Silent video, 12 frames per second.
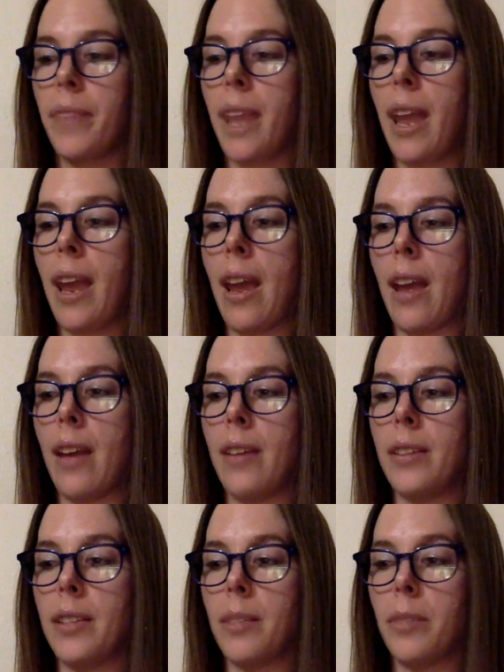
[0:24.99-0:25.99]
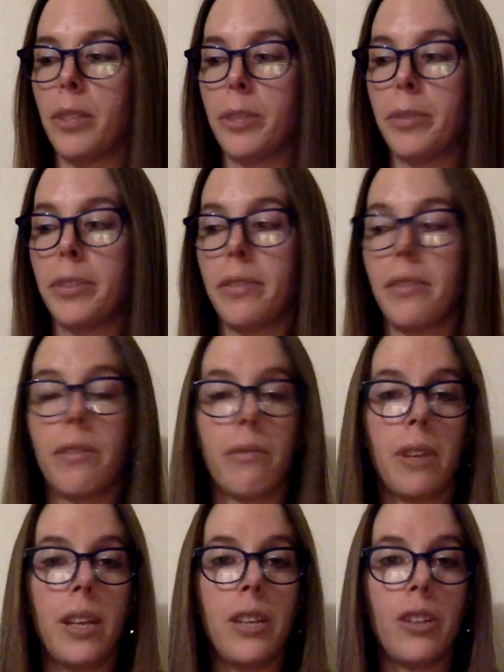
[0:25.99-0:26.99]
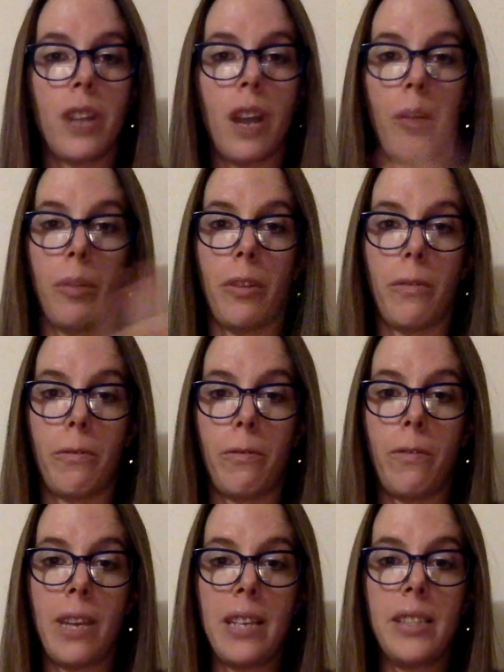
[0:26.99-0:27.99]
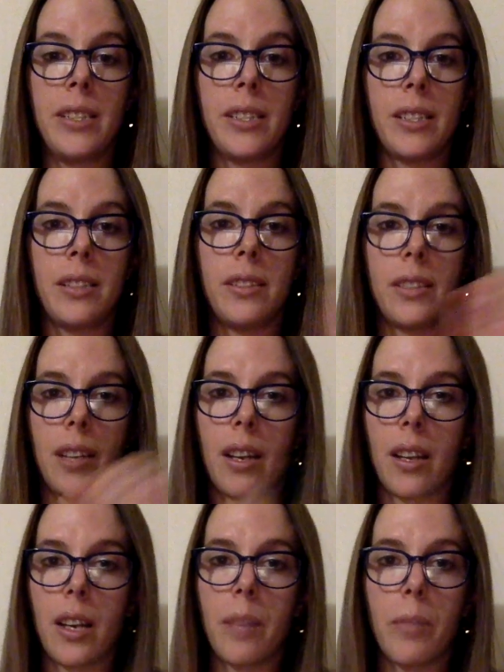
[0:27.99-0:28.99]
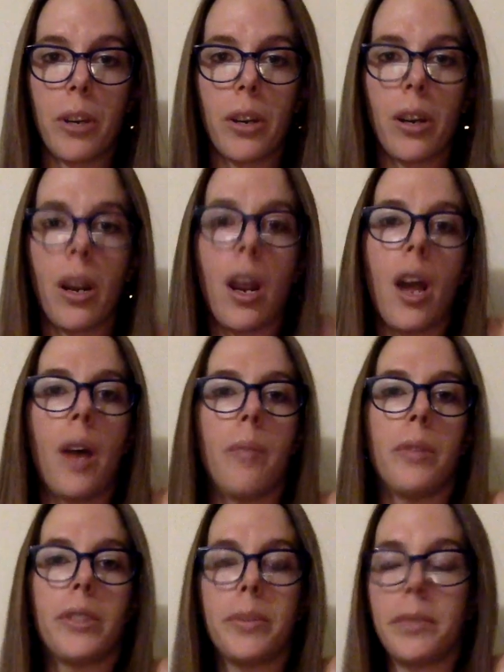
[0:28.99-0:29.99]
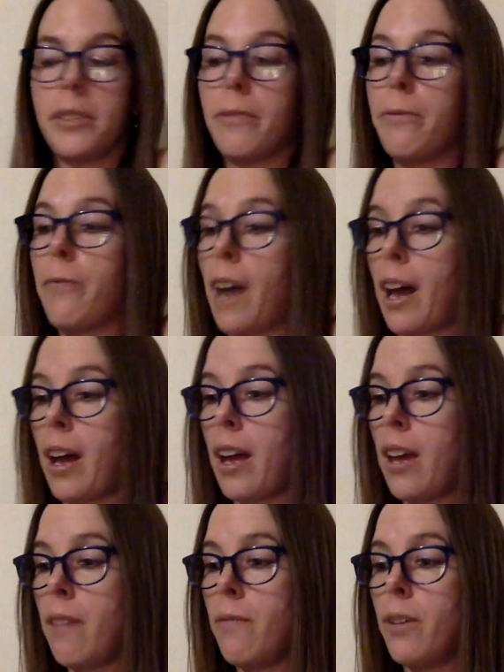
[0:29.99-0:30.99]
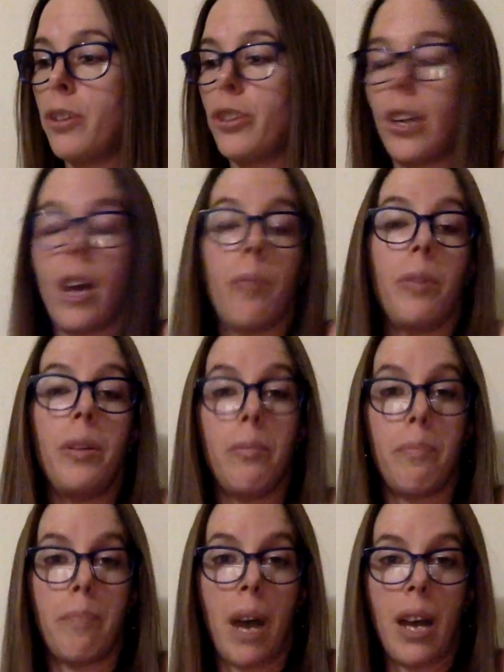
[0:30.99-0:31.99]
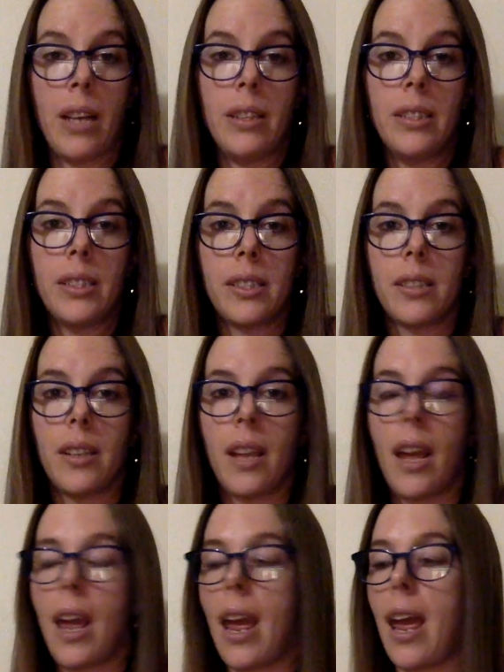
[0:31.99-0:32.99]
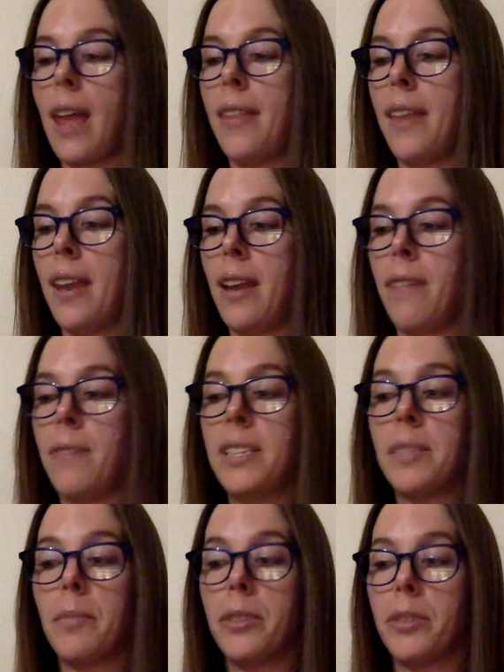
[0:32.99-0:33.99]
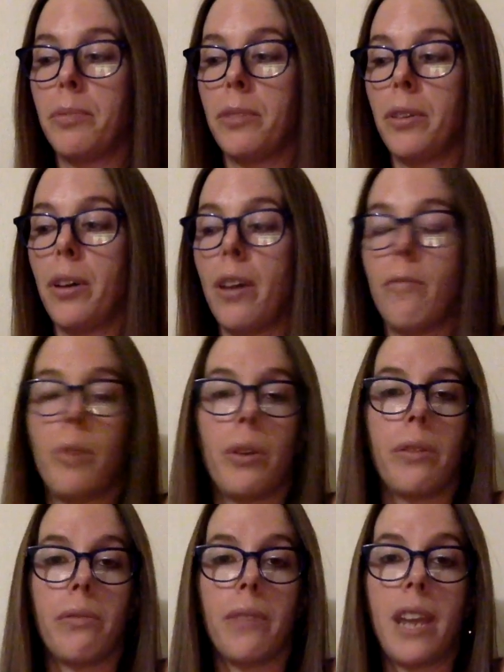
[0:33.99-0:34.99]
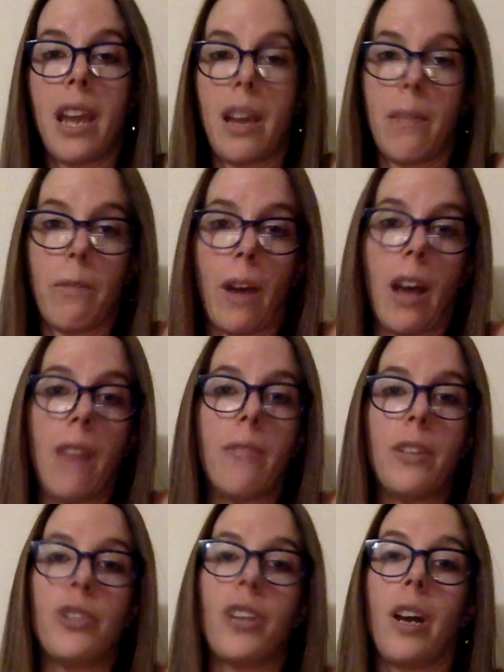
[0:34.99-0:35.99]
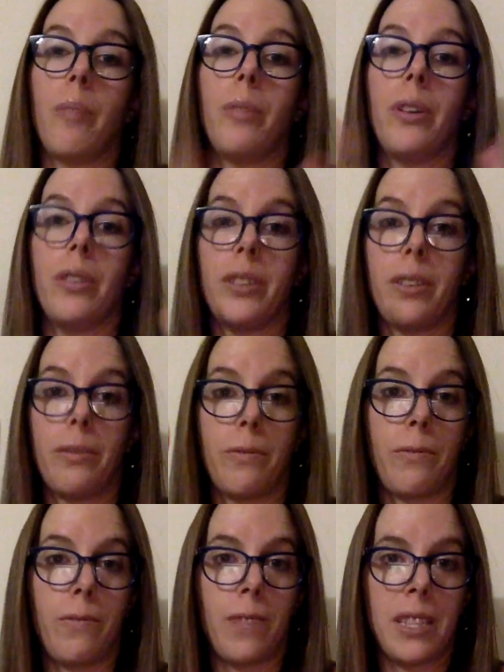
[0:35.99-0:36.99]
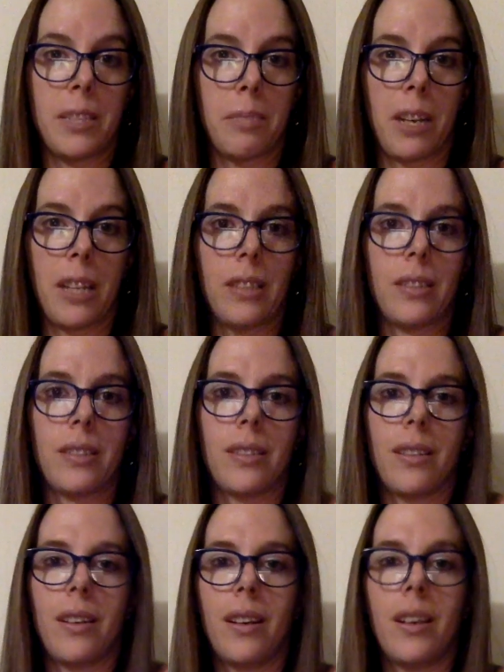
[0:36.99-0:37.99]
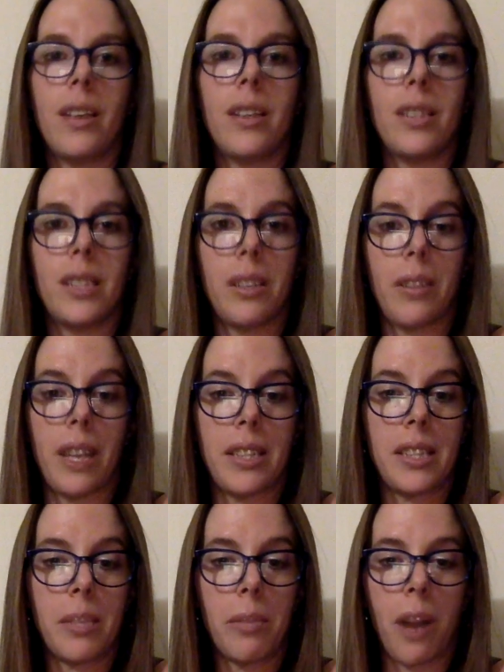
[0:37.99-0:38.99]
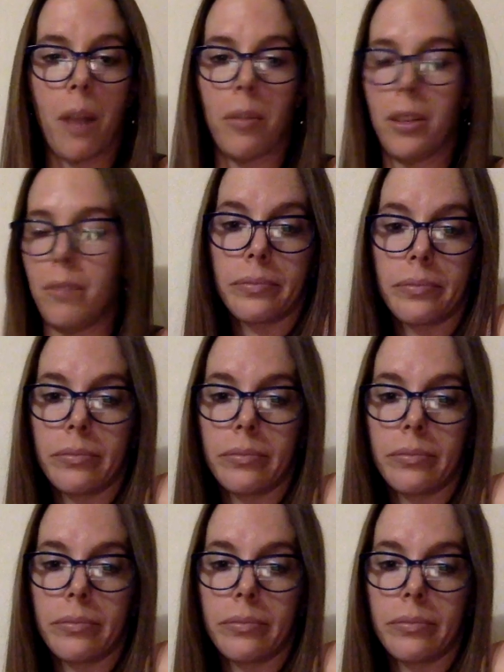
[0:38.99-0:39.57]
and multiples of 3 should output fizz instead of the number. Multiples of 5 should output buzz, and then if it's a multiple of both 3 and 5, it should output fizz. So that's the problem.